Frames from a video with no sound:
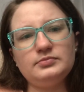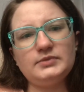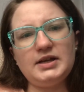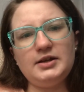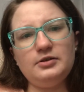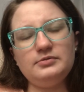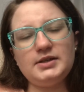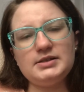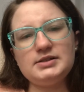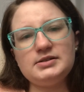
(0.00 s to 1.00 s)
I know
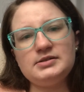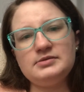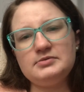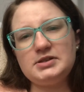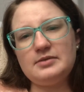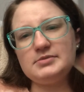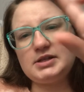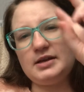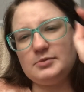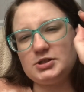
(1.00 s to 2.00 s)
that's, some
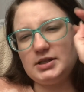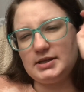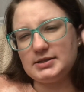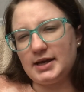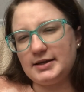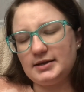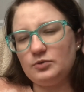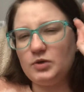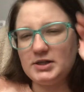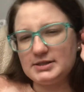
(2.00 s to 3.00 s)
scammers think it's like,
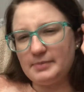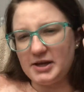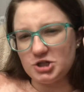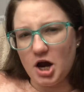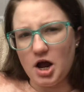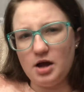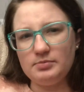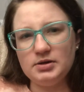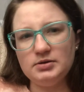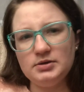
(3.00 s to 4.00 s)
well, it's my job.
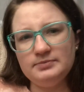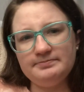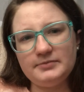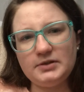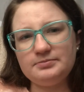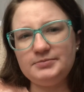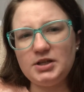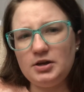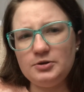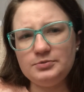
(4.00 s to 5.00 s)

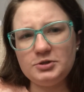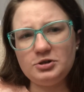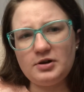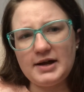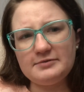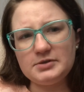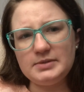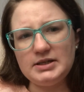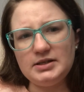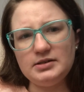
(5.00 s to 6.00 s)
No, you don't have to
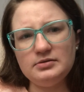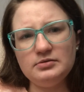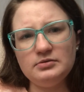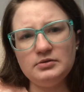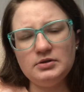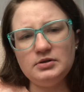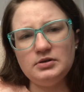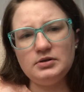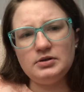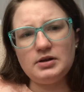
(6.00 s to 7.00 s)
be
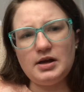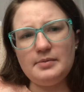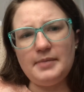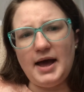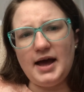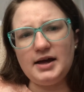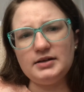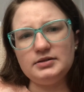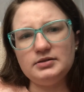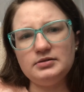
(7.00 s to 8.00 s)
a
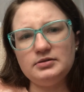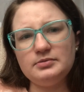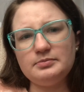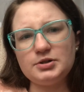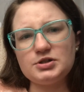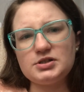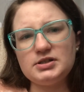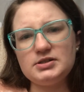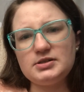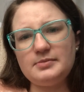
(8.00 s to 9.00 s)
bad
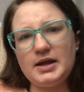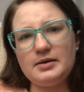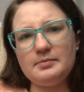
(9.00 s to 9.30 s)
person to make